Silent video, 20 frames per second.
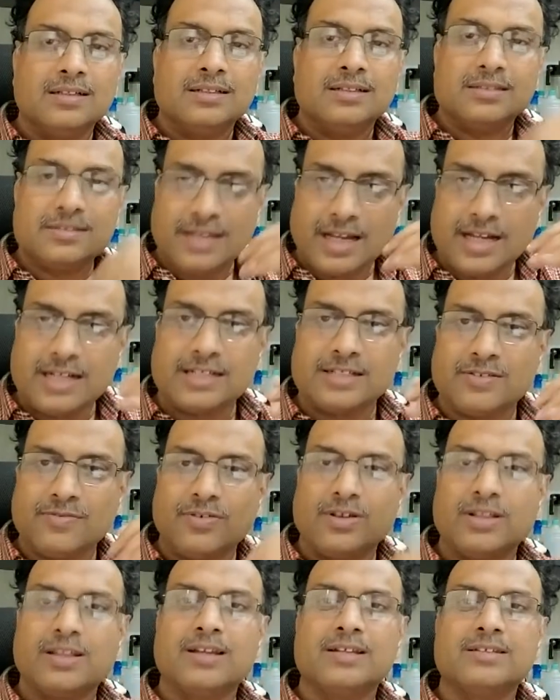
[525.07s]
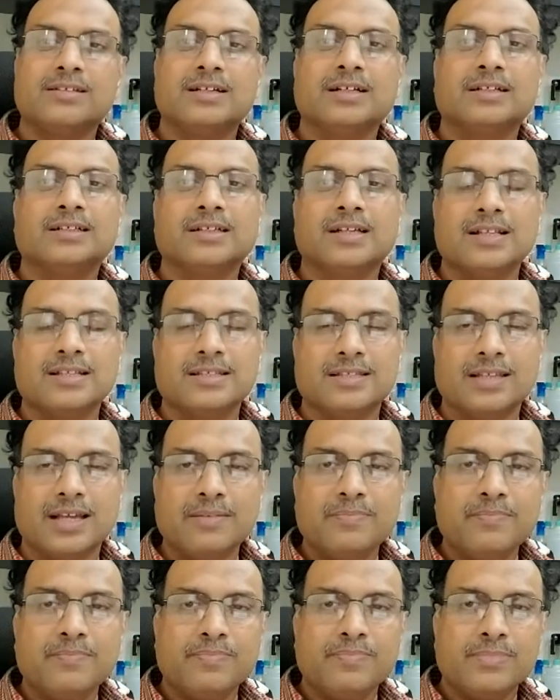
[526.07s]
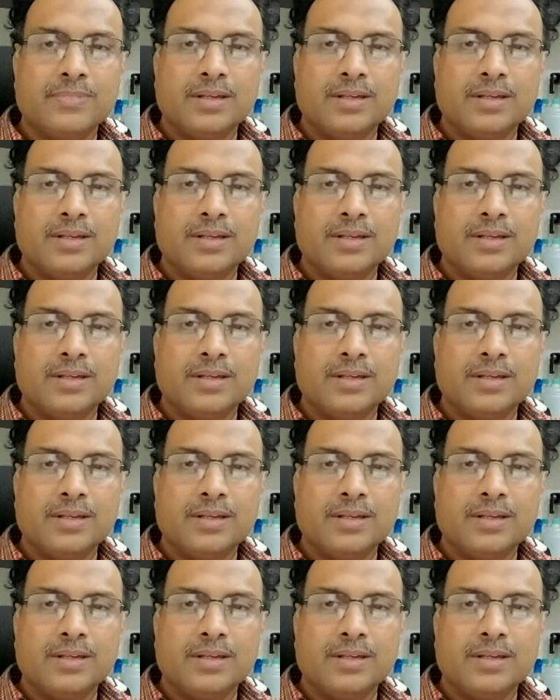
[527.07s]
sites for the restriction enzyme,